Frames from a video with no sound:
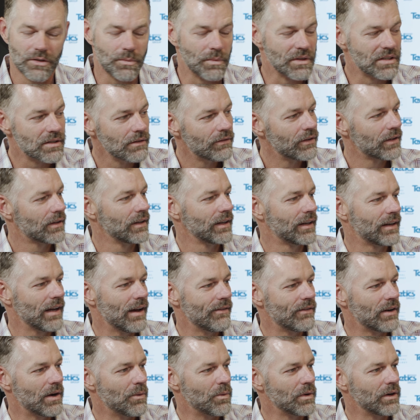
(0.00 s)
specifically,
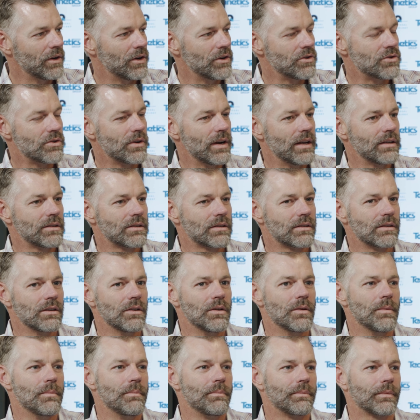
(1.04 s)
Kevin, I want to address
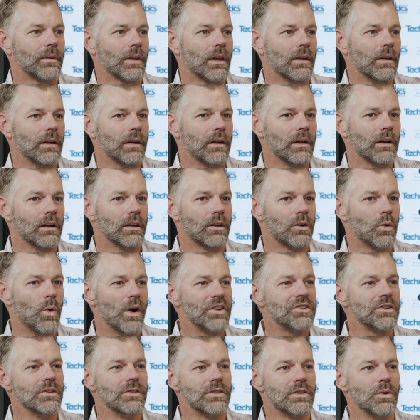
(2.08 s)
some
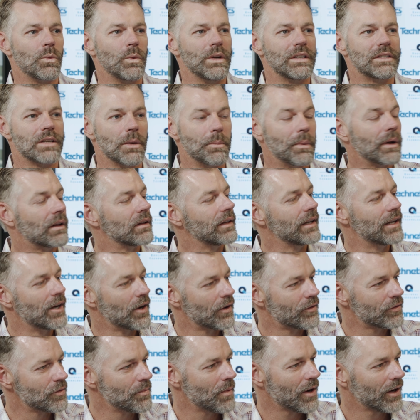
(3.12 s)
questions that we typically
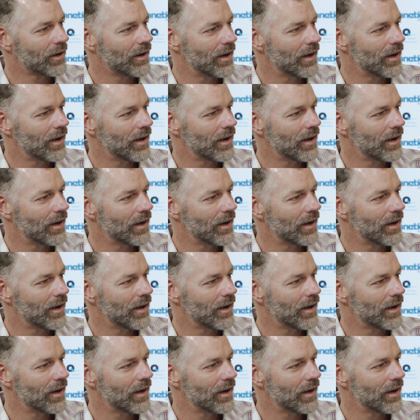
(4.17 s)
hear from our